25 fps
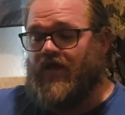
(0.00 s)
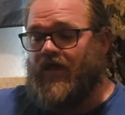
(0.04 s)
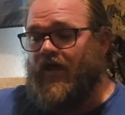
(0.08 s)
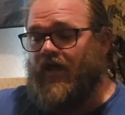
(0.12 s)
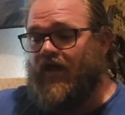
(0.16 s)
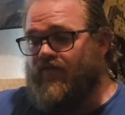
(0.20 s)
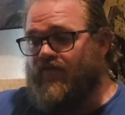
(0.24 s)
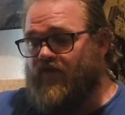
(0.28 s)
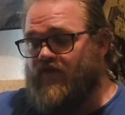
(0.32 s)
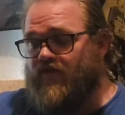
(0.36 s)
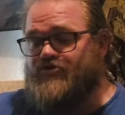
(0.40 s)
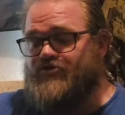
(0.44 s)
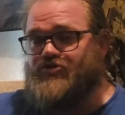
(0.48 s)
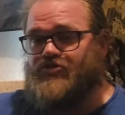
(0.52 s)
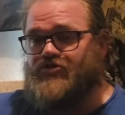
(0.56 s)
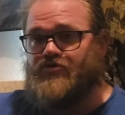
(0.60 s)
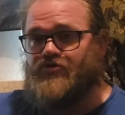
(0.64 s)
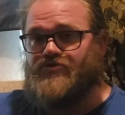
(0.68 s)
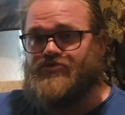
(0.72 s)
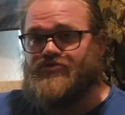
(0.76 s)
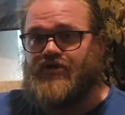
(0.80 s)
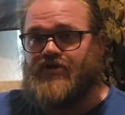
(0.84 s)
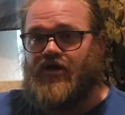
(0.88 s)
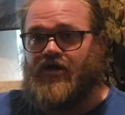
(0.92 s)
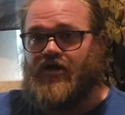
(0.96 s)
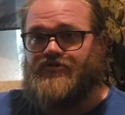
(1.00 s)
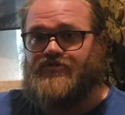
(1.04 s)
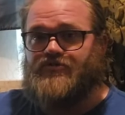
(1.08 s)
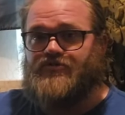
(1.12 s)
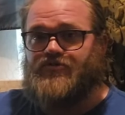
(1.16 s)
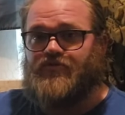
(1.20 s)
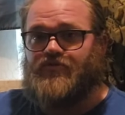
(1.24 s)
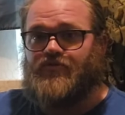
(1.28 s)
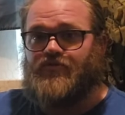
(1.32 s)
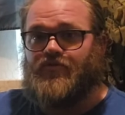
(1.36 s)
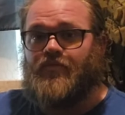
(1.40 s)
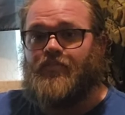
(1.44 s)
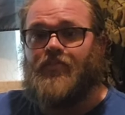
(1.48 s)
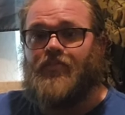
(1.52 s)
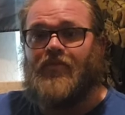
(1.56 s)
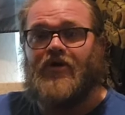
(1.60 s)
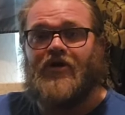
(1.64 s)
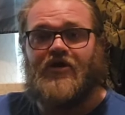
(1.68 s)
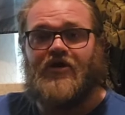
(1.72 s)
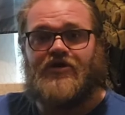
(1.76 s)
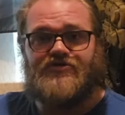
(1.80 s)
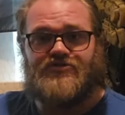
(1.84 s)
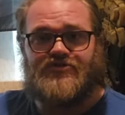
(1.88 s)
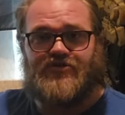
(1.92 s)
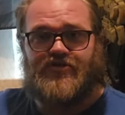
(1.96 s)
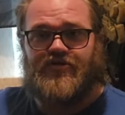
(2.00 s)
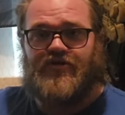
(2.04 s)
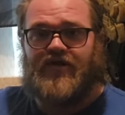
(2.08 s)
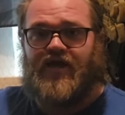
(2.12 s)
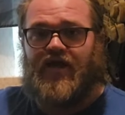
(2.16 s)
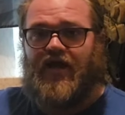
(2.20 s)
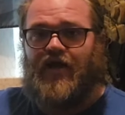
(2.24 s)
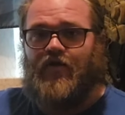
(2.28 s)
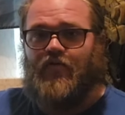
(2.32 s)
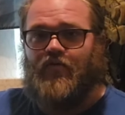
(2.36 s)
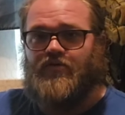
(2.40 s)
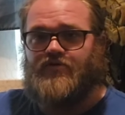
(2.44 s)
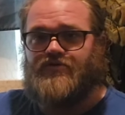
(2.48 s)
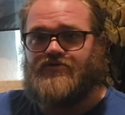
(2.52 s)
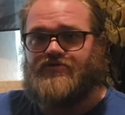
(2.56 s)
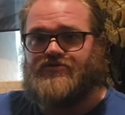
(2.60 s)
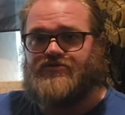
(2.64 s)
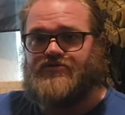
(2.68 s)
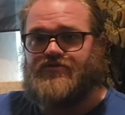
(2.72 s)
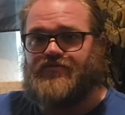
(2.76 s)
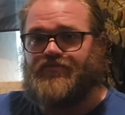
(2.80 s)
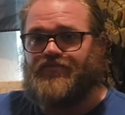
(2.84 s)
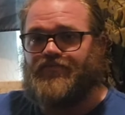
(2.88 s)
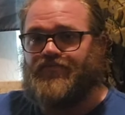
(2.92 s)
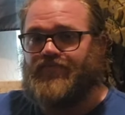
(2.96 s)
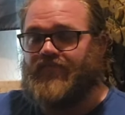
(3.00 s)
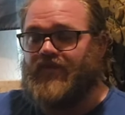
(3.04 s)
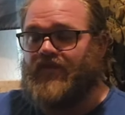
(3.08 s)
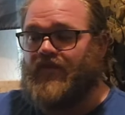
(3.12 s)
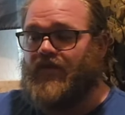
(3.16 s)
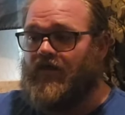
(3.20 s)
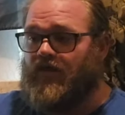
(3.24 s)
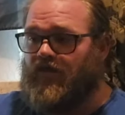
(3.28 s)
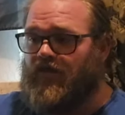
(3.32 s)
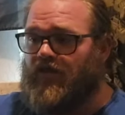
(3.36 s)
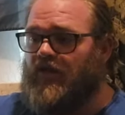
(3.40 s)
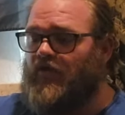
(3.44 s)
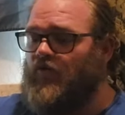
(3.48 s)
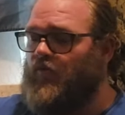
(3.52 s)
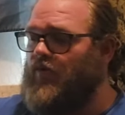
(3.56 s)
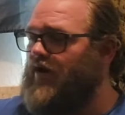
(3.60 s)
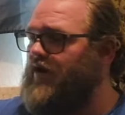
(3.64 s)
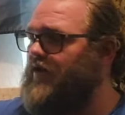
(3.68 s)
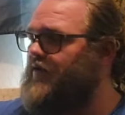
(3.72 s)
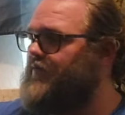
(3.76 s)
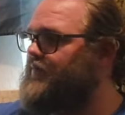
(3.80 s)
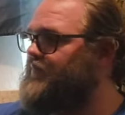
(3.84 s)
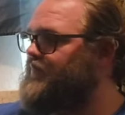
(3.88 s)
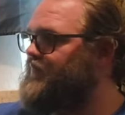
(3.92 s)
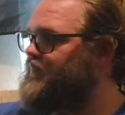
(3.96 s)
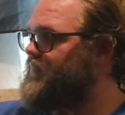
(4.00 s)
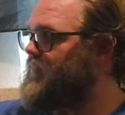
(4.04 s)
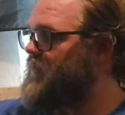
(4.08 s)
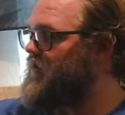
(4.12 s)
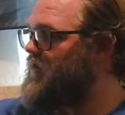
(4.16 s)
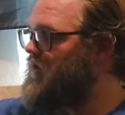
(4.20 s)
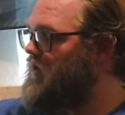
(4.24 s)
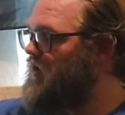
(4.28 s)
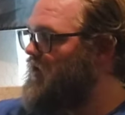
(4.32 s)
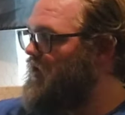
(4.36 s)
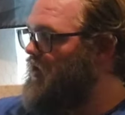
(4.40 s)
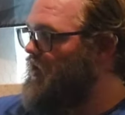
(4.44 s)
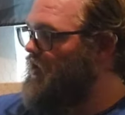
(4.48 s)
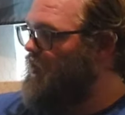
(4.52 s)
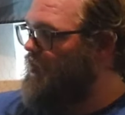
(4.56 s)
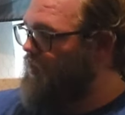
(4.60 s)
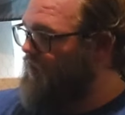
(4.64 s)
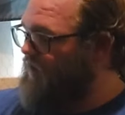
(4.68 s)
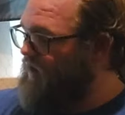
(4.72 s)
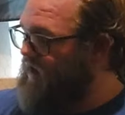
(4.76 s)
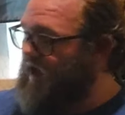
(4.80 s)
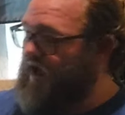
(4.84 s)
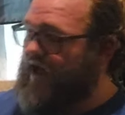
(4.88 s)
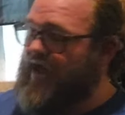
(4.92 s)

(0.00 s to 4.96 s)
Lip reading: And they choose not to because they're cowards. Anyway, what